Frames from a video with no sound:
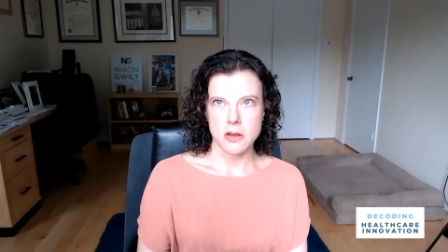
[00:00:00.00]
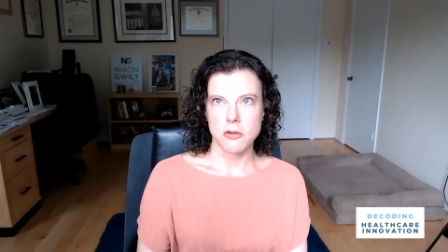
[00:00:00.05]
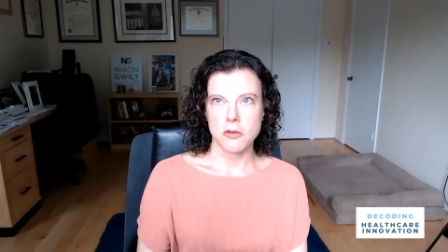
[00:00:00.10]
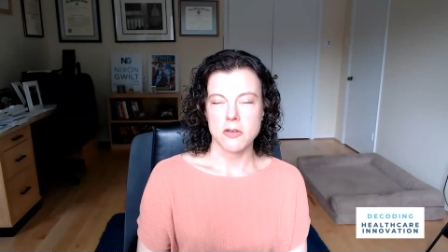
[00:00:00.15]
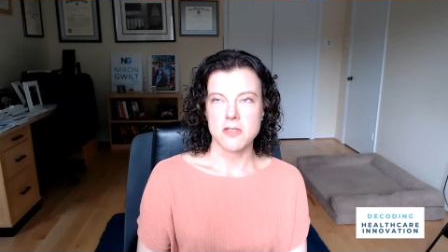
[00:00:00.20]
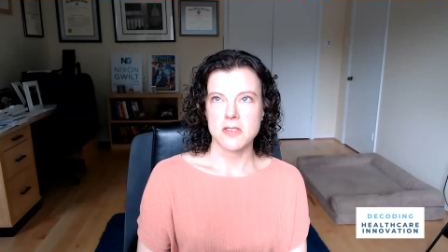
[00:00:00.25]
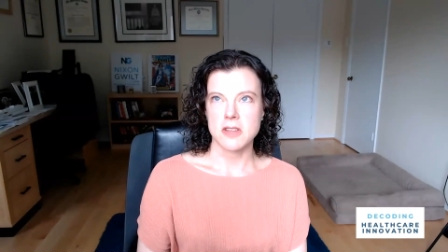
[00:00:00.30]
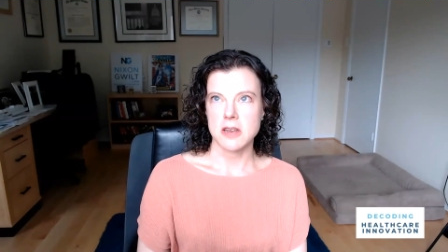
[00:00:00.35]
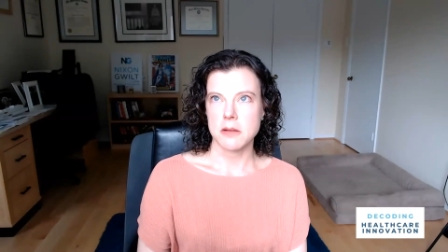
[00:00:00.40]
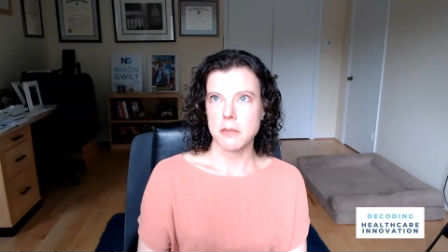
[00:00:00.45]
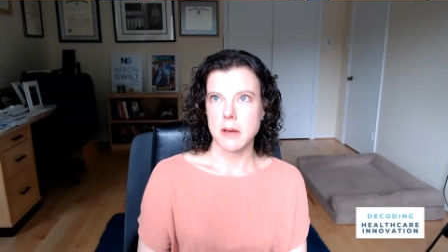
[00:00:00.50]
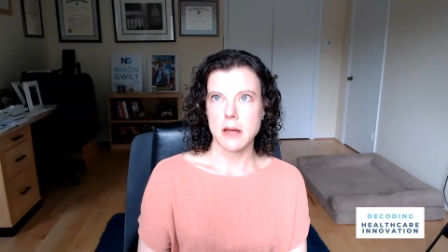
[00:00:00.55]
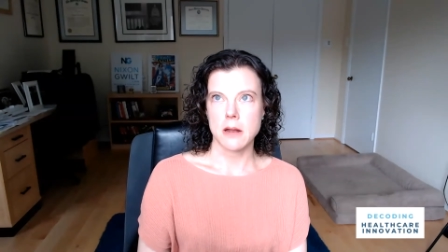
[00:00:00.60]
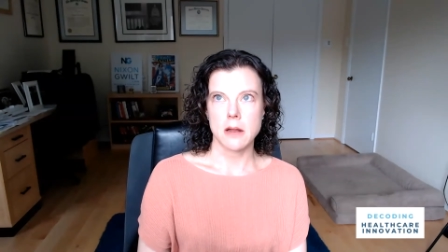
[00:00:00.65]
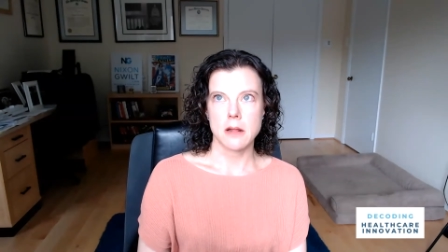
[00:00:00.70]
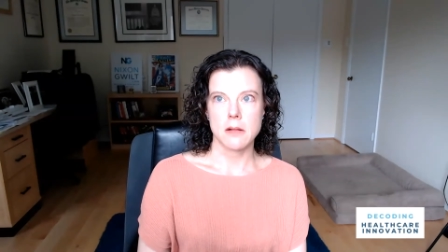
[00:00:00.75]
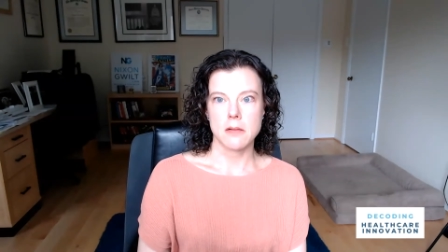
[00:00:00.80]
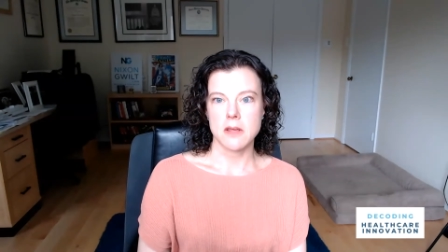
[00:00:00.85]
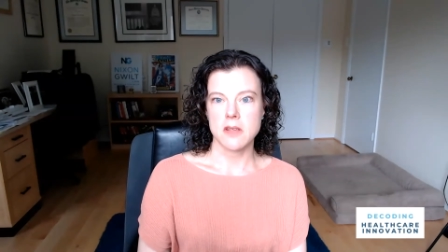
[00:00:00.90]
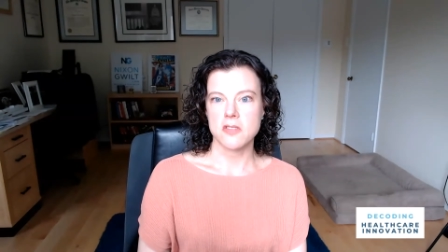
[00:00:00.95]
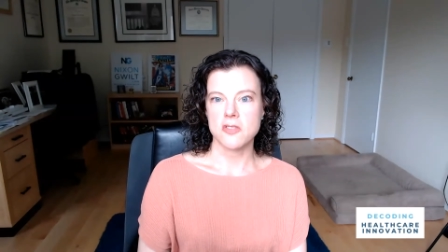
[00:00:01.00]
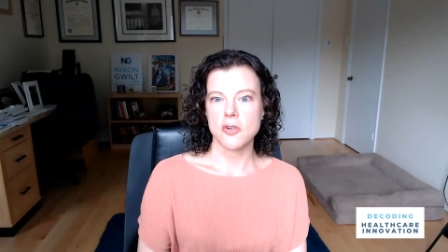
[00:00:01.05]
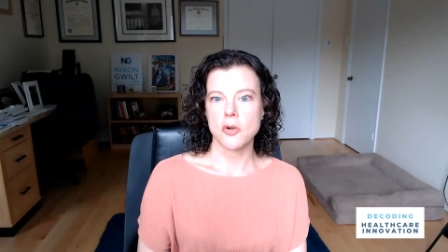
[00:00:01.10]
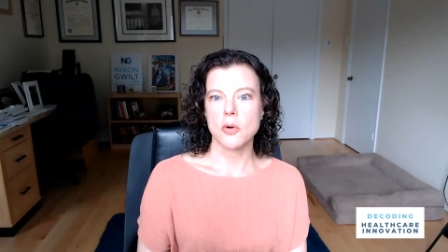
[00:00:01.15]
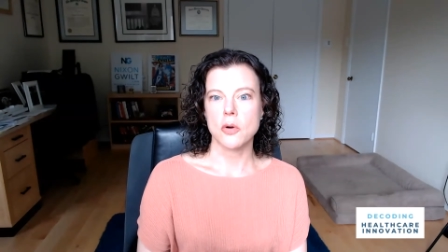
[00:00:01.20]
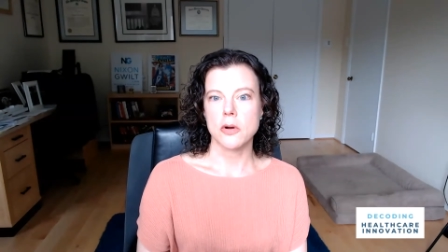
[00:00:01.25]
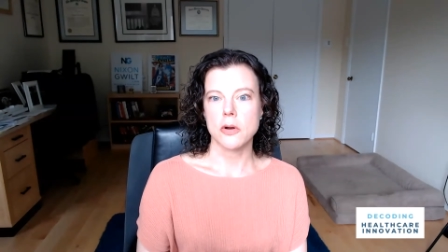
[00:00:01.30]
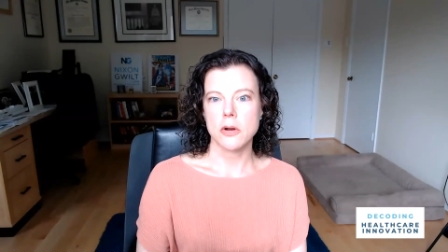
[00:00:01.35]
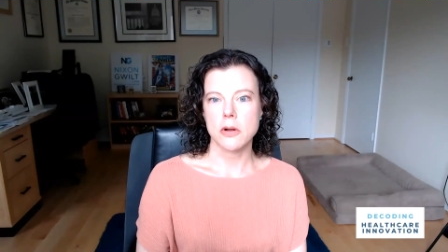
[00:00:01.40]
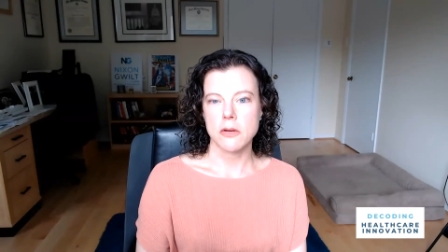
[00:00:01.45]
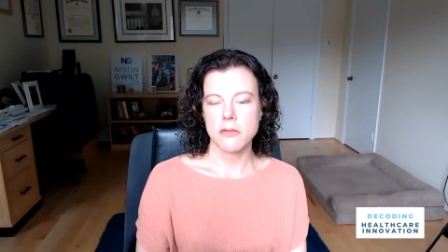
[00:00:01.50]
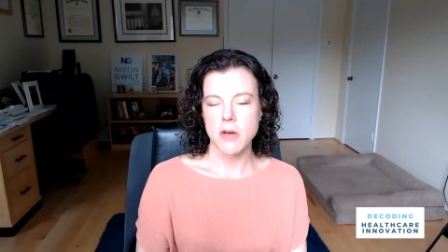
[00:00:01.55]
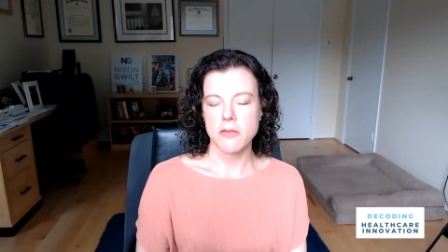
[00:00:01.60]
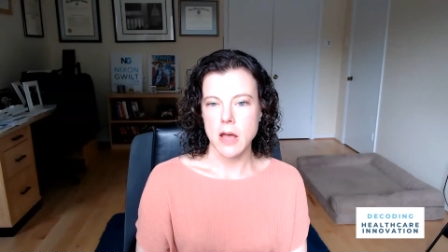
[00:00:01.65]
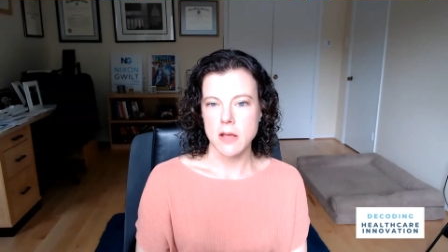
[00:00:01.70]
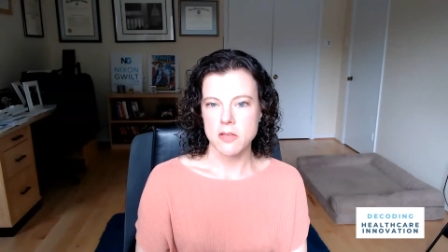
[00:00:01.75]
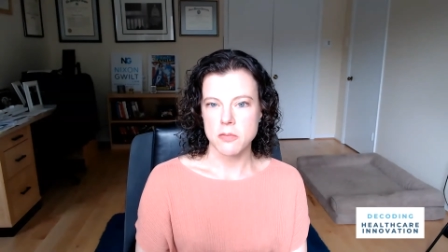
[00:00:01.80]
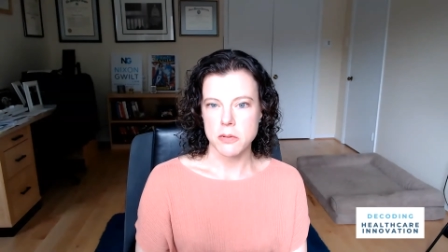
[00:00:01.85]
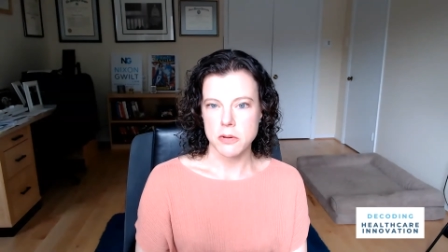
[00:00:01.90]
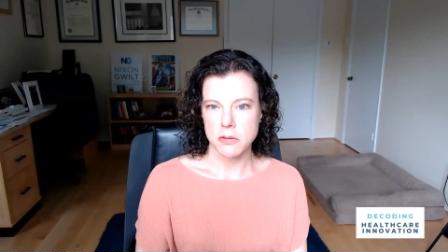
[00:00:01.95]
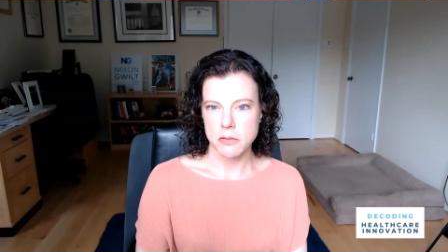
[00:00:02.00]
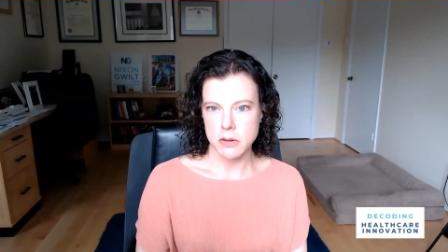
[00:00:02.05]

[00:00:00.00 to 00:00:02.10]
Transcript: Kristen, about at least a quarter of hospital